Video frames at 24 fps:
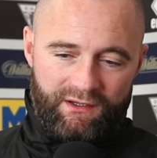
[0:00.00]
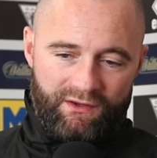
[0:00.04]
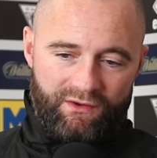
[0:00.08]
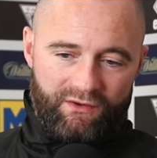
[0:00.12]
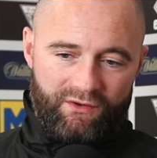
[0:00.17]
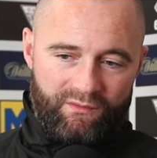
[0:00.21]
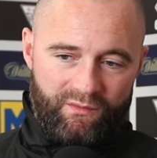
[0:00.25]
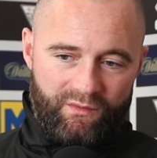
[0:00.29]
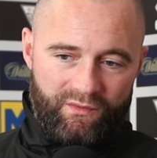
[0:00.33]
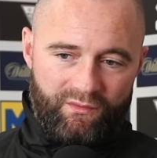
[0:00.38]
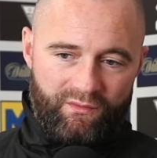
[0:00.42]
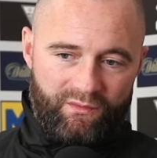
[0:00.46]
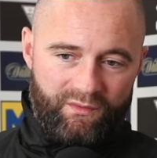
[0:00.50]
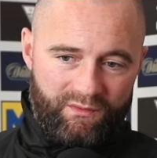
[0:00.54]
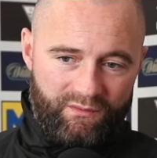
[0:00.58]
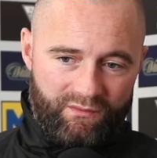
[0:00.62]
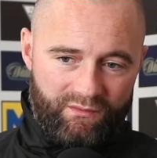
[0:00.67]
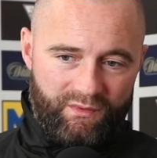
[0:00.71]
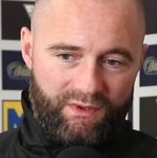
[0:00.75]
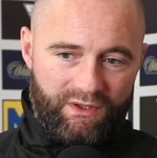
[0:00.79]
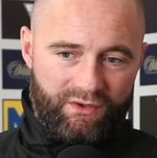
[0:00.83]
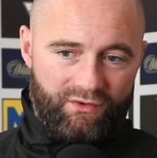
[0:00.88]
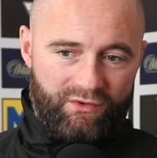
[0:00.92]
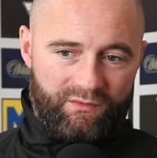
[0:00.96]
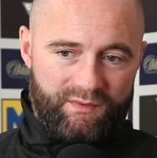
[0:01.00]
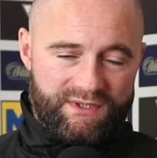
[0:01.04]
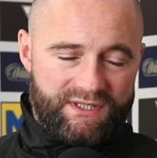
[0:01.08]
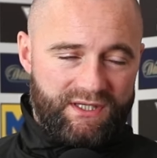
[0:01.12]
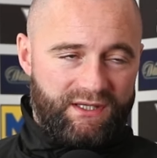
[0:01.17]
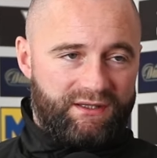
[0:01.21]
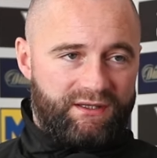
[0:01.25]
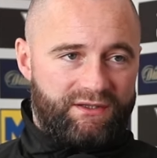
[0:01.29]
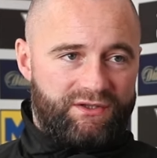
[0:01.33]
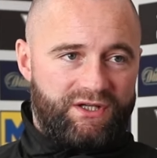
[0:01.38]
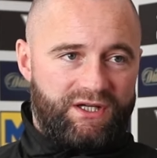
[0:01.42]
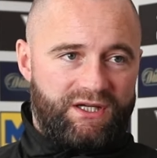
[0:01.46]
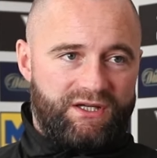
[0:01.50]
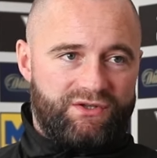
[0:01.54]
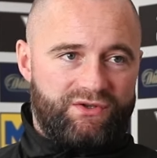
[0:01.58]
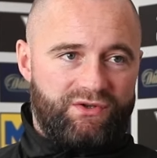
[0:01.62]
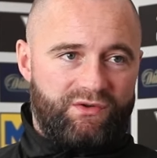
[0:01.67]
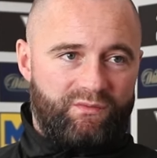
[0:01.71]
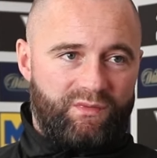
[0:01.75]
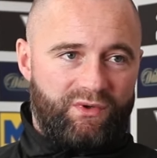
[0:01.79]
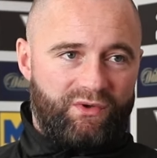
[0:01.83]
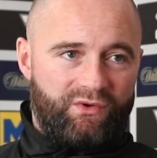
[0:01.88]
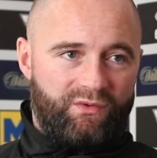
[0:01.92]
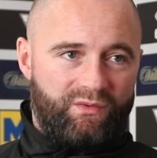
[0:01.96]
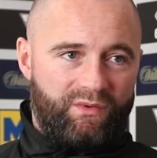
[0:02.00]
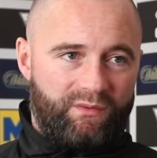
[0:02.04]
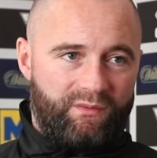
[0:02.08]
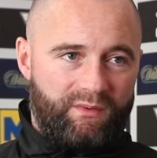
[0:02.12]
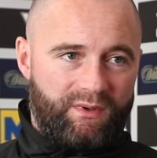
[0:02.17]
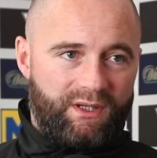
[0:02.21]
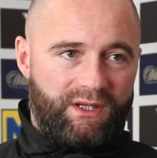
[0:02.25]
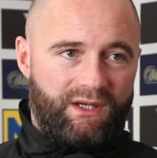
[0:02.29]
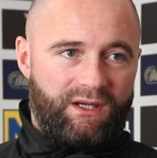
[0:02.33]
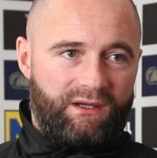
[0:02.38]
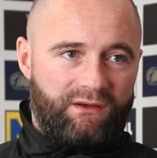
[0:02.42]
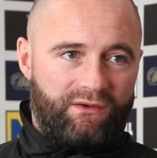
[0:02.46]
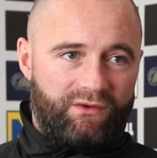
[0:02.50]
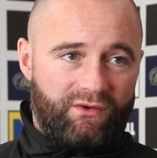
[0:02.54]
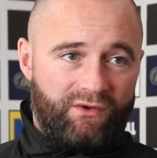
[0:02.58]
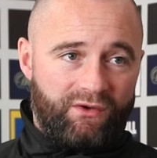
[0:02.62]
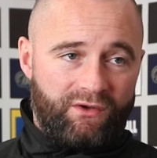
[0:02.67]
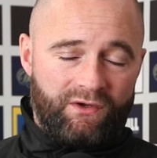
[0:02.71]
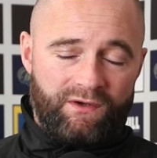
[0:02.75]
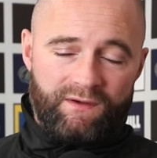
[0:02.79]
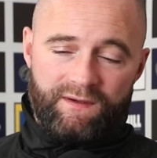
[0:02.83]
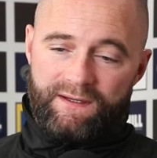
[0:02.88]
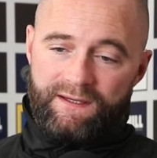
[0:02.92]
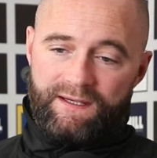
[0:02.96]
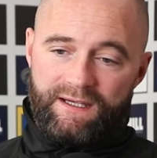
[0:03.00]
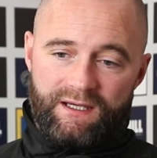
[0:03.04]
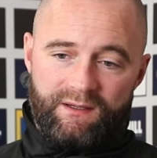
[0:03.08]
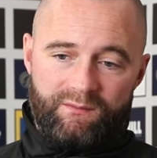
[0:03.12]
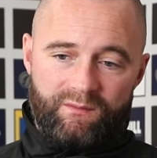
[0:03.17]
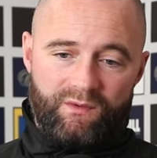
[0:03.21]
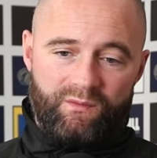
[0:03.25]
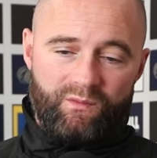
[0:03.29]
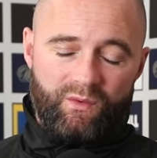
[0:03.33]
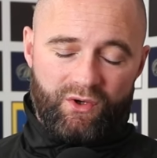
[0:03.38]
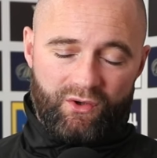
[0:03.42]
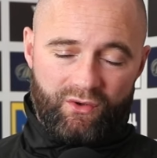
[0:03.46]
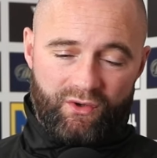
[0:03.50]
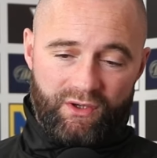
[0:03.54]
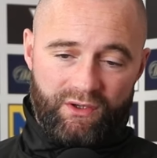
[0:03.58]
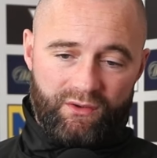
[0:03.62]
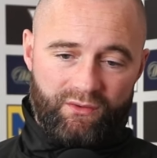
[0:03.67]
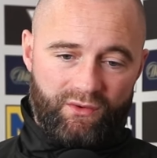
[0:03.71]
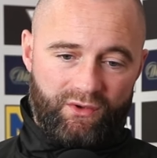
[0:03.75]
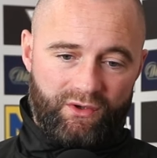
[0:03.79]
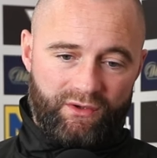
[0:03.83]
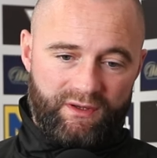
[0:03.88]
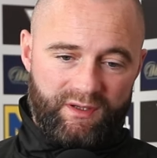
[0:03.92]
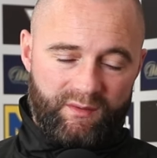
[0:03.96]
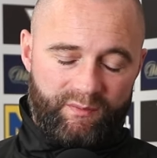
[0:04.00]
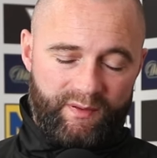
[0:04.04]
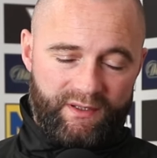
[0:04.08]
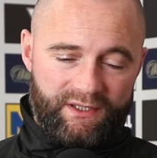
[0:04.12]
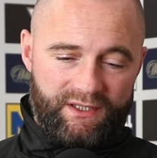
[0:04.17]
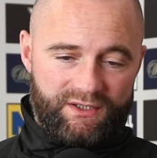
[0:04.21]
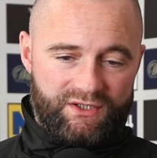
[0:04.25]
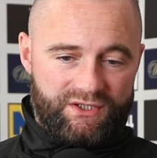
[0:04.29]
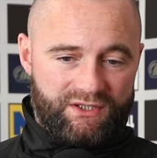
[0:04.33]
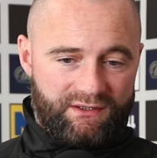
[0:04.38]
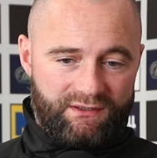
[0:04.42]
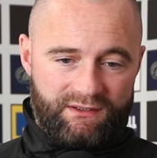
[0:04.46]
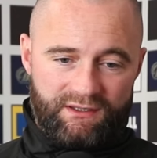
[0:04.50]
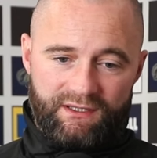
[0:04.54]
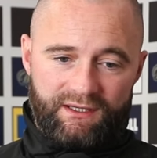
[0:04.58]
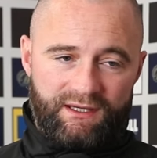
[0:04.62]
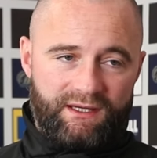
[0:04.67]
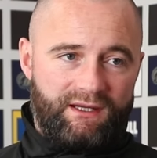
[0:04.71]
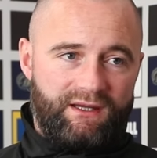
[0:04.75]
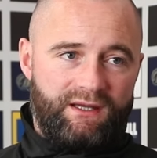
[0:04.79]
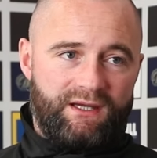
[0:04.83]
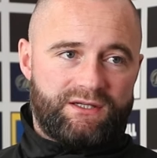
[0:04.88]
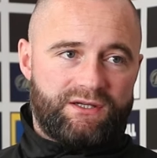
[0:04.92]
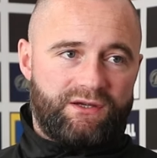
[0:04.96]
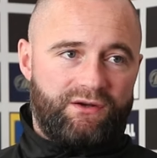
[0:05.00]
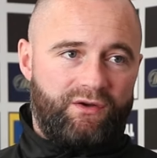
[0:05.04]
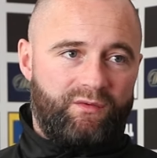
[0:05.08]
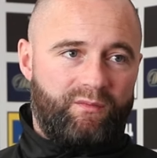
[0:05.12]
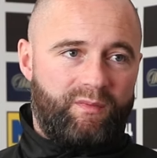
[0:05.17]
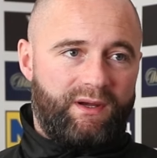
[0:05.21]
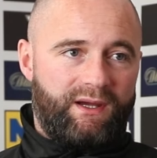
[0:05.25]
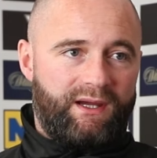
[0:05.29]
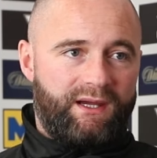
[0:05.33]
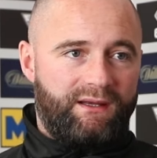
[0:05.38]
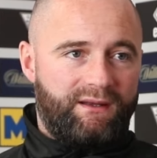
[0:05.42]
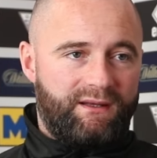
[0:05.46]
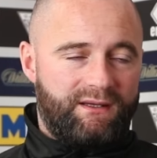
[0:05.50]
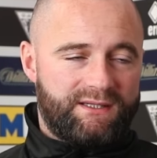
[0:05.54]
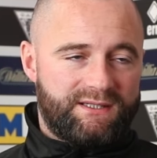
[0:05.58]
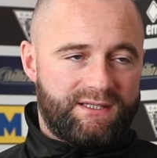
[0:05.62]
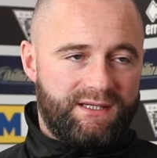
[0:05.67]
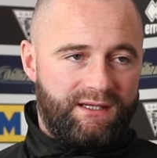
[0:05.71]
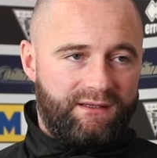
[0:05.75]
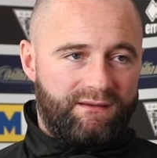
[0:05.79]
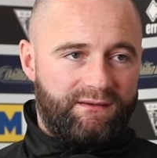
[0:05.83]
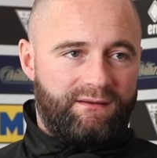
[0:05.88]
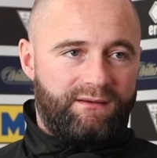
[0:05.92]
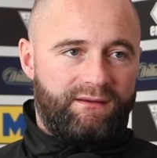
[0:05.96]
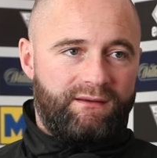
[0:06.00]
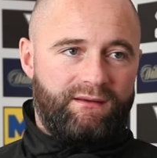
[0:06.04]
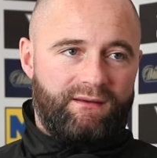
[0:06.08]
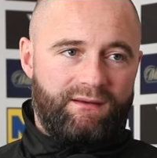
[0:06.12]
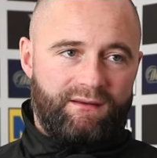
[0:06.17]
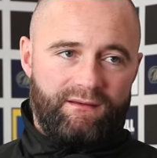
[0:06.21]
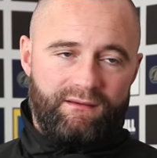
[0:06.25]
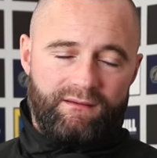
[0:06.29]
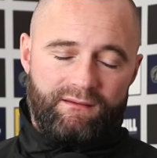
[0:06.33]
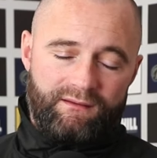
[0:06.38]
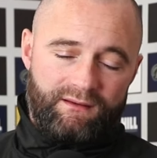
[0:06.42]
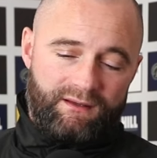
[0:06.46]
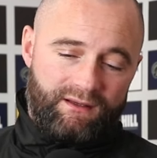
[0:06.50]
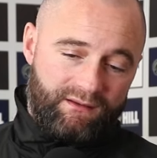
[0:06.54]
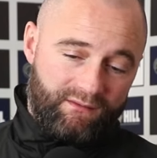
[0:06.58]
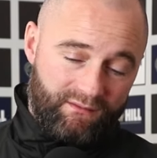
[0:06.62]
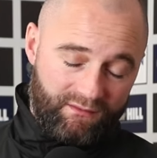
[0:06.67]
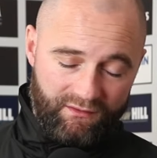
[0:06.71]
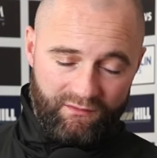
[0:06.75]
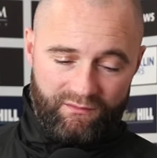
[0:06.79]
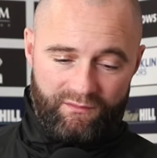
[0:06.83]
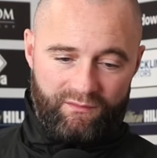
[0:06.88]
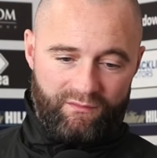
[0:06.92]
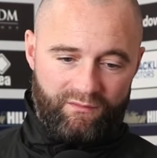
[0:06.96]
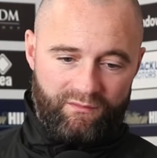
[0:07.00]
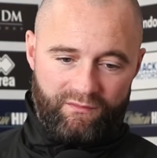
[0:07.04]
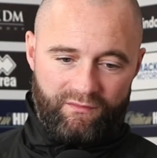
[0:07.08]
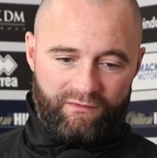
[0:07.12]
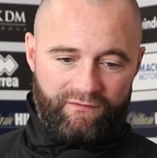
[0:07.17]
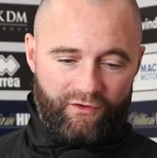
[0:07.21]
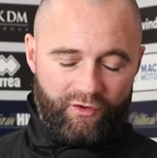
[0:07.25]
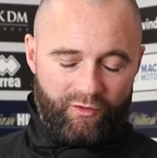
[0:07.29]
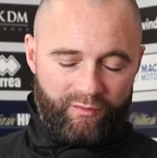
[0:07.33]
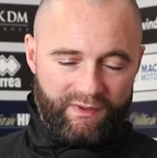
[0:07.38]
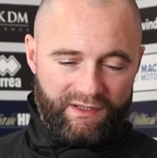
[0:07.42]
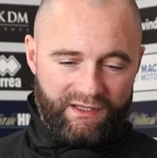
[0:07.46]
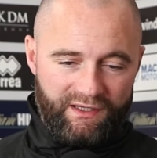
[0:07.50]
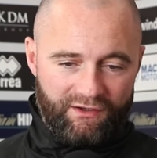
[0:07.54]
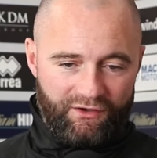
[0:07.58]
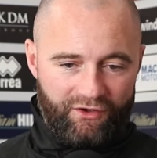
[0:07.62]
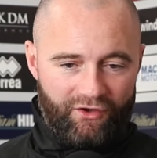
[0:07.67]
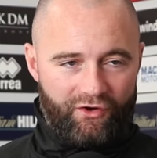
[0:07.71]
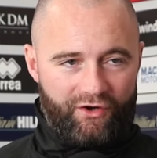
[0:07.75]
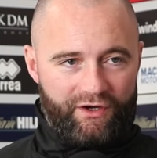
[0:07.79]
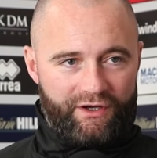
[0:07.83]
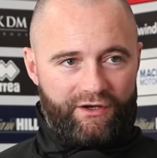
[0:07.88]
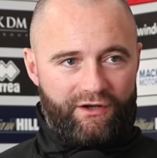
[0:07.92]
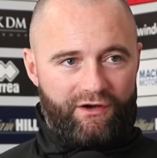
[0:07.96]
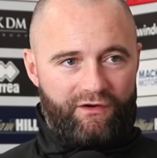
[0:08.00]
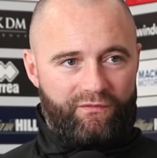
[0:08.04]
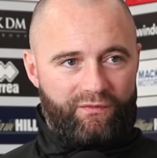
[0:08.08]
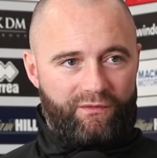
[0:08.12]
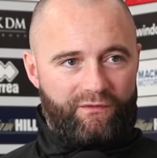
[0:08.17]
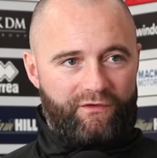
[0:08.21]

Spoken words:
look, we know what's in the dressing room, we know what we need to do. And we go out on the pitch and get this crowd behind us, then look, we've all been here long enough,